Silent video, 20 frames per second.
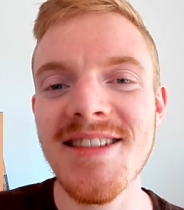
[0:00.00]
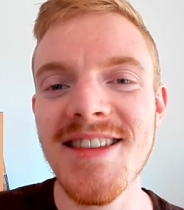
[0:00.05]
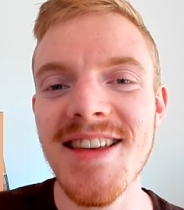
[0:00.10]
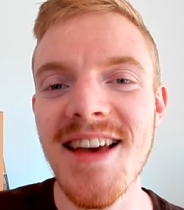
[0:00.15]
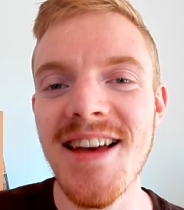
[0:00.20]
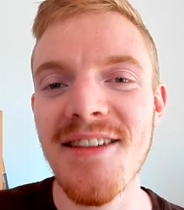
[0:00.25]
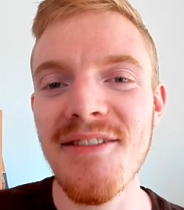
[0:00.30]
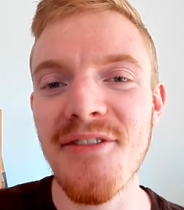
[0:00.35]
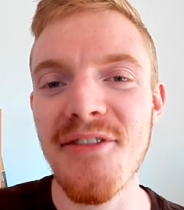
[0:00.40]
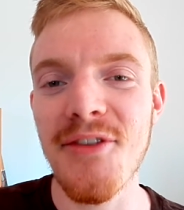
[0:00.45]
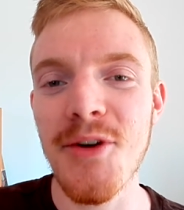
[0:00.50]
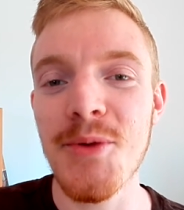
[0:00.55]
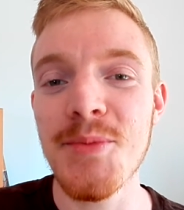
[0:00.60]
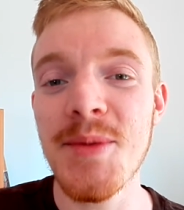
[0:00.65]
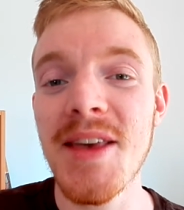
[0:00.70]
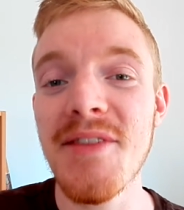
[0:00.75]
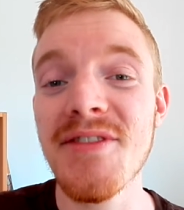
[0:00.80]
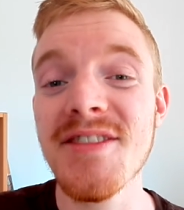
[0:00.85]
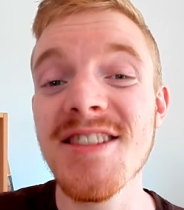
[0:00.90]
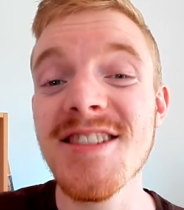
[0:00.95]
then from
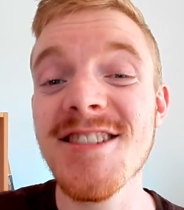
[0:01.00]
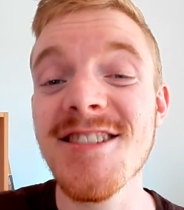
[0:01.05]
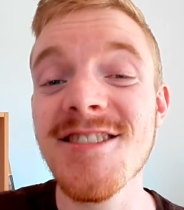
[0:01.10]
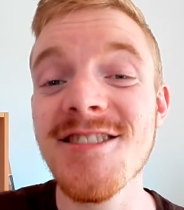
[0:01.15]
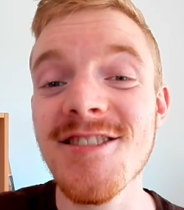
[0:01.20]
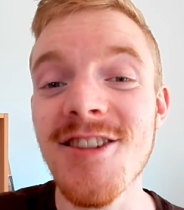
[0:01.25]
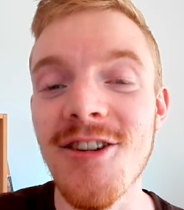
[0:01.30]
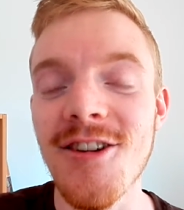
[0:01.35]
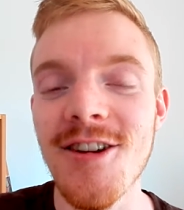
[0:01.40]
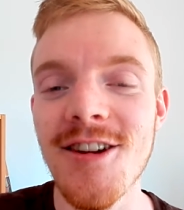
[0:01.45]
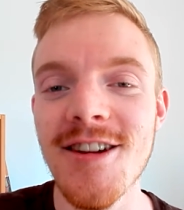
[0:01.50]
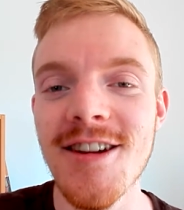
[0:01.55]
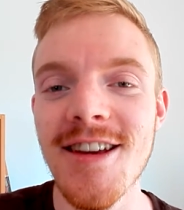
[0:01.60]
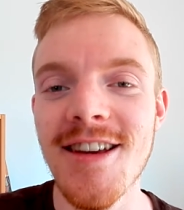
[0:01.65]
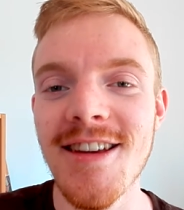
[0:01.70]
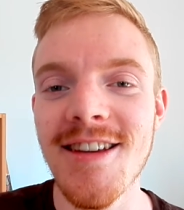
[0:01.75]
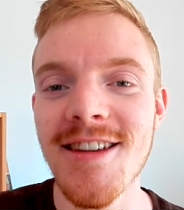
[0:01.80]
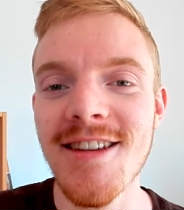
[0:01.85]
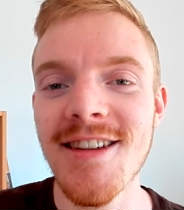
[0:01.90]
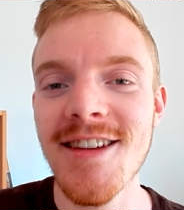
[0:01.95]
even
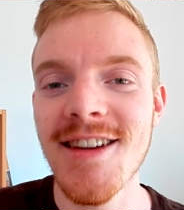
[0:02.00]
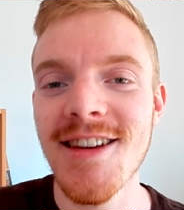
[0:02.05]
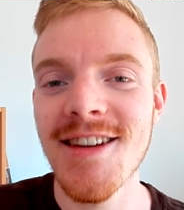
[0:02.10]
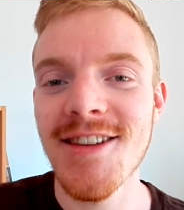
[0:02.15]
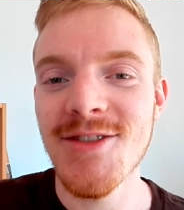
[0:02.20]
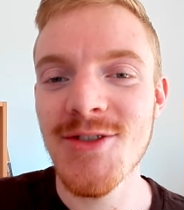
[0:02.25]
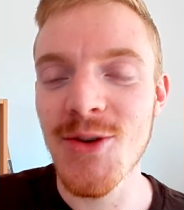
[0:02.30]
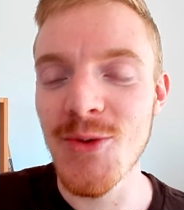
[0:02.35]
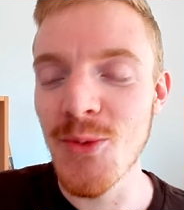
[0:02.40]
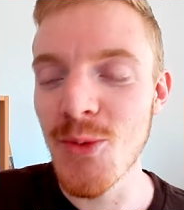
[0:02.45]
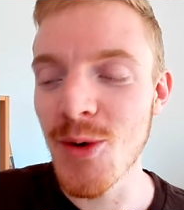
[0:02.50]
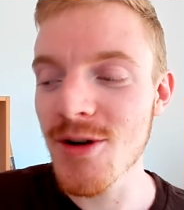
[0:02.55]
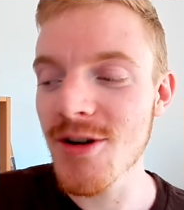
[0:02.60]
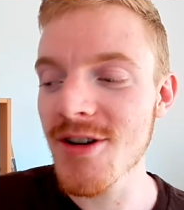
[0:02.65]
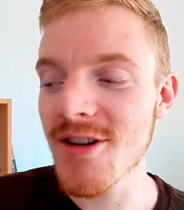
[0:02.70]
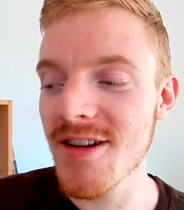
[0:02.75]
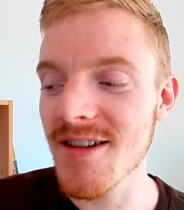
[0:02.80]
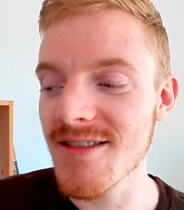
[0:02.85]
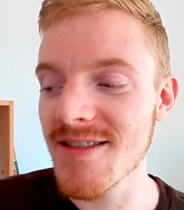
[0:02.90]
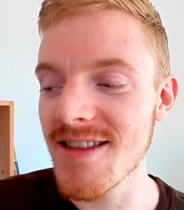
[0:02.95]
starting to
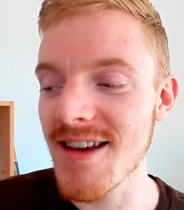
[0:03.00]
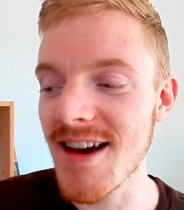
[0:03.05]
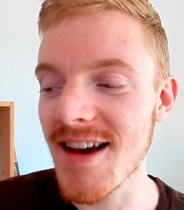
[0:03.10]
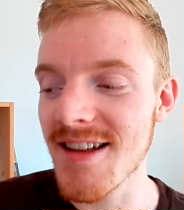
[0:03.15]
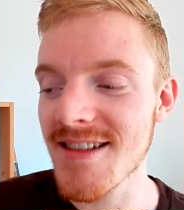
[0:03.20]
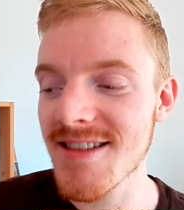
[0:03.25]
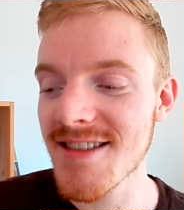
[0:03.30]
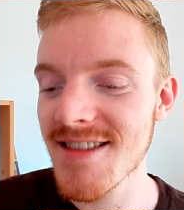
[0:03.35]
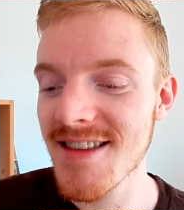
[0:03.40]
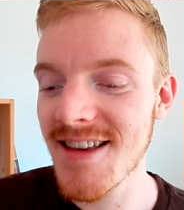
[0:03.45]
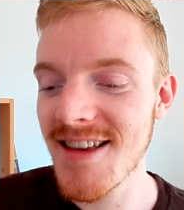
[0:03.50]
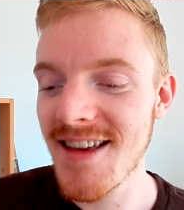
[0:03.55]
work on that.